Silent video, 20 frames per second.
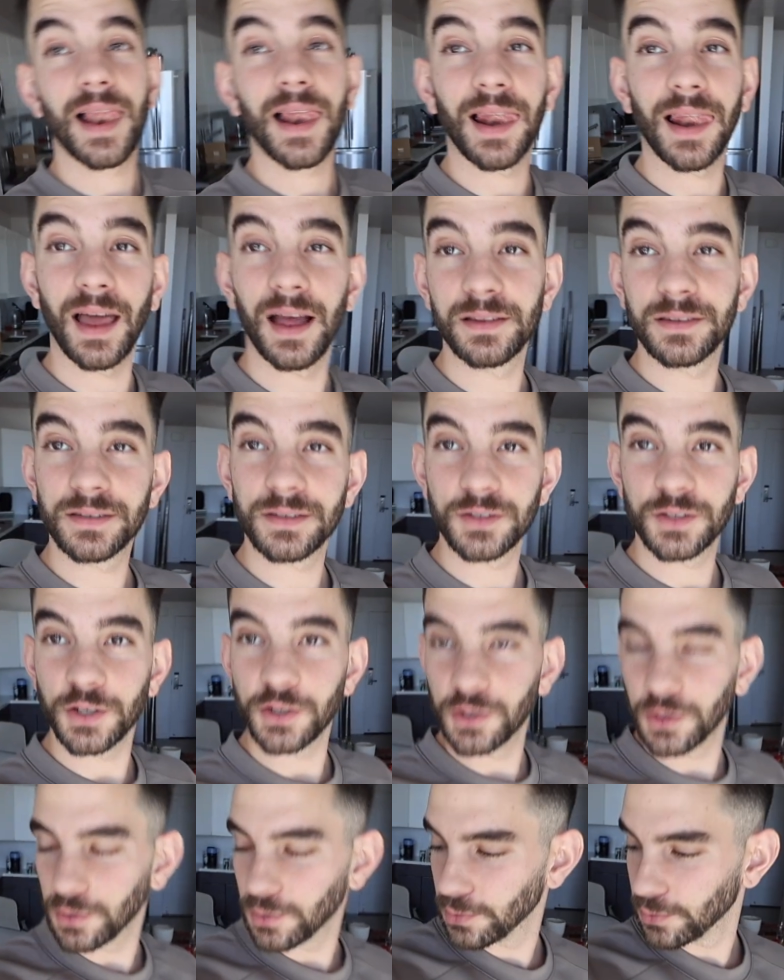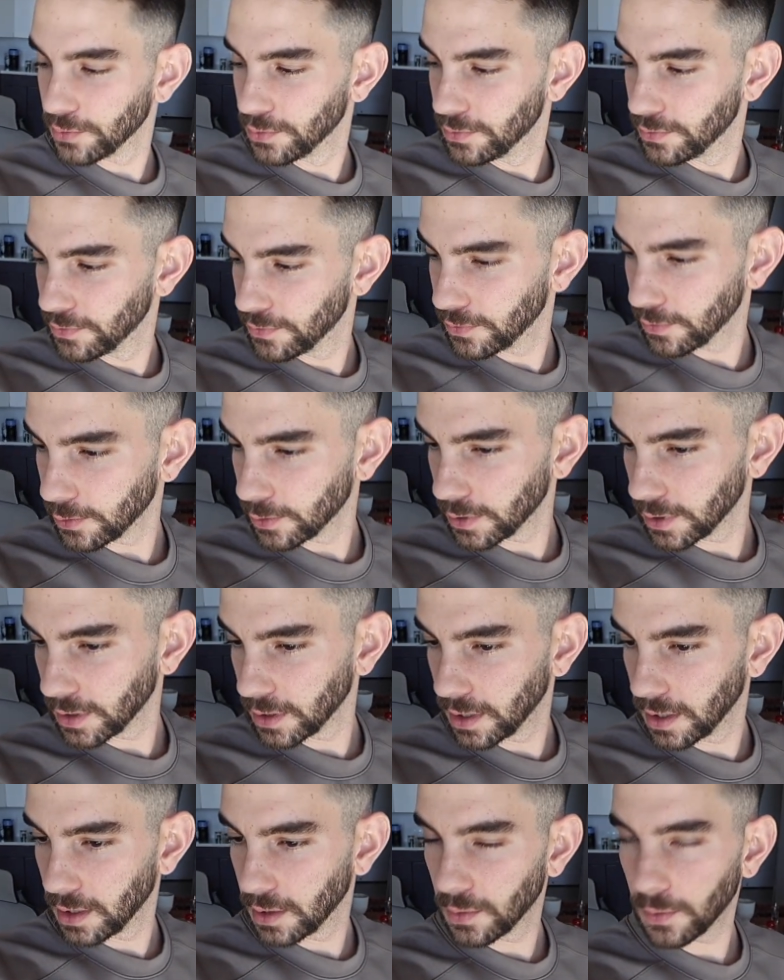lots to do
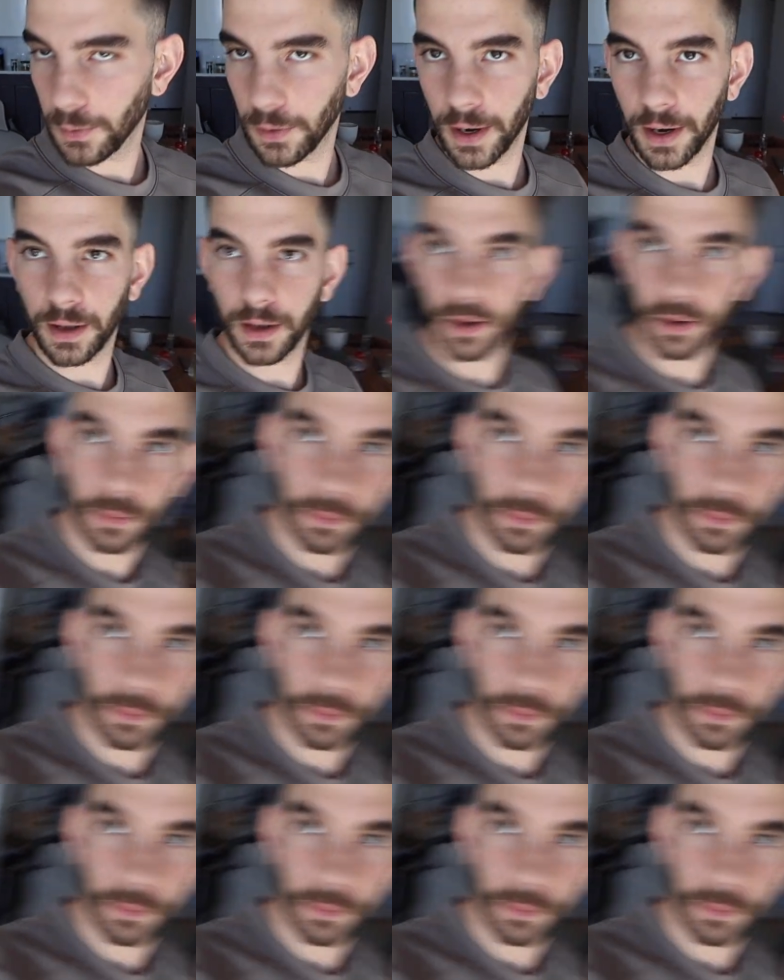for work,